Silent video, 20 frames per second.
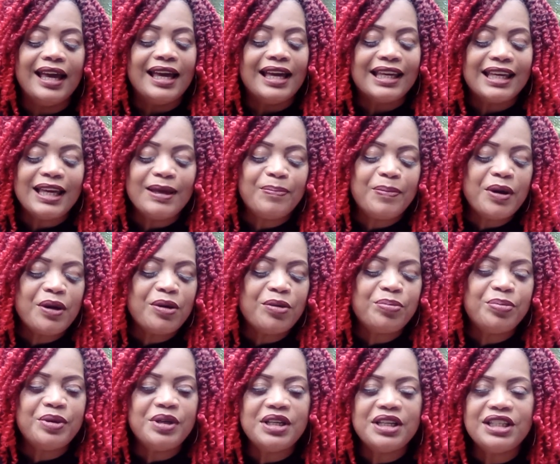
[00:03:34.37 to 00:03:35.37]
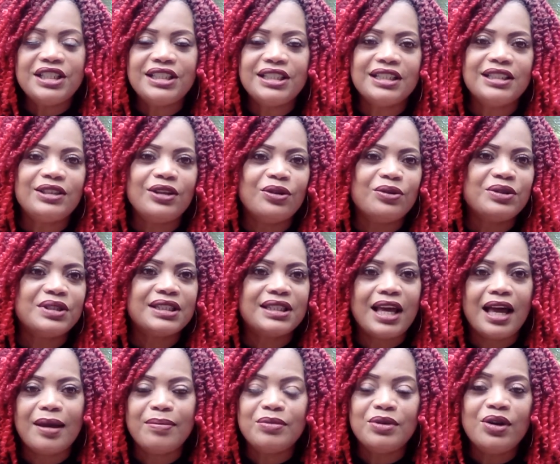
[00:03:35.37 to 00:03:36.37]
Keep on pushing, don't
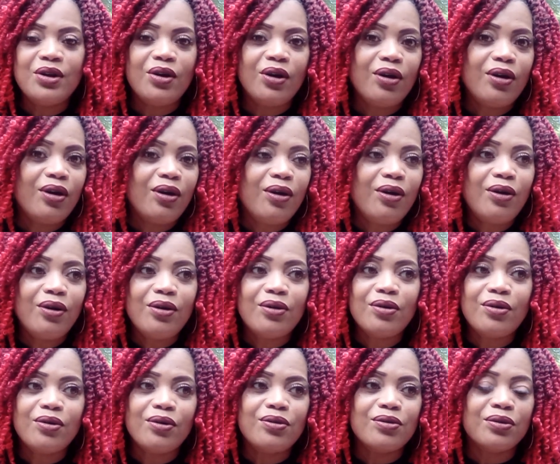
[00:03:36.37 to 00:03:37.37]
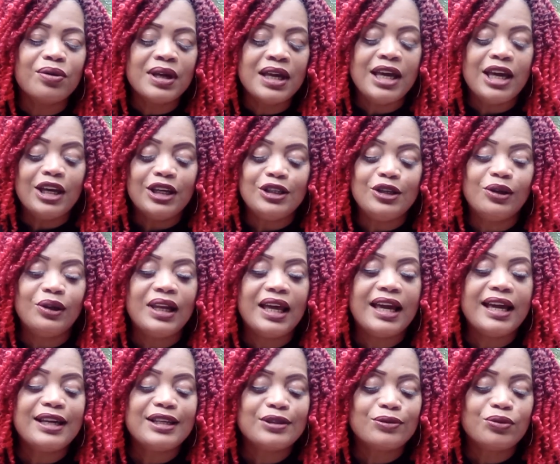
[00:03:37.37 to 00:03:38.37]
stop, no. Your
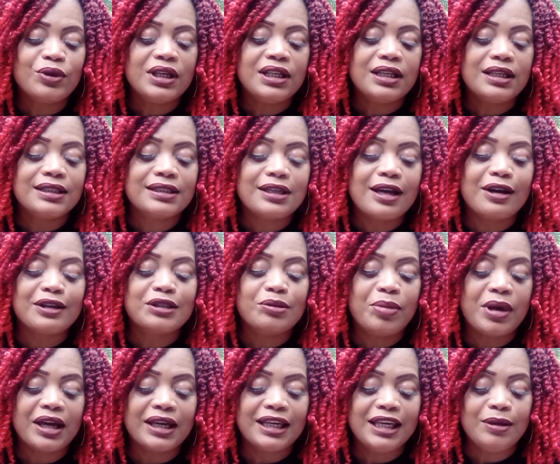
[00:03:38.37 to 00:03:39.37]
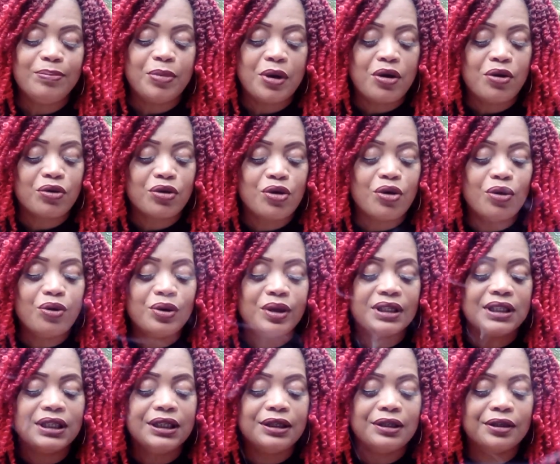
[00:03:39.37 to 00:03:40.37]
last reading talks about keep on going
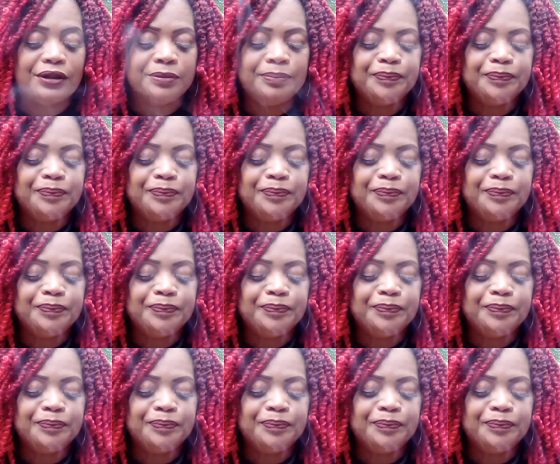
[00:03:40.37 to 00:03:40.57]
here.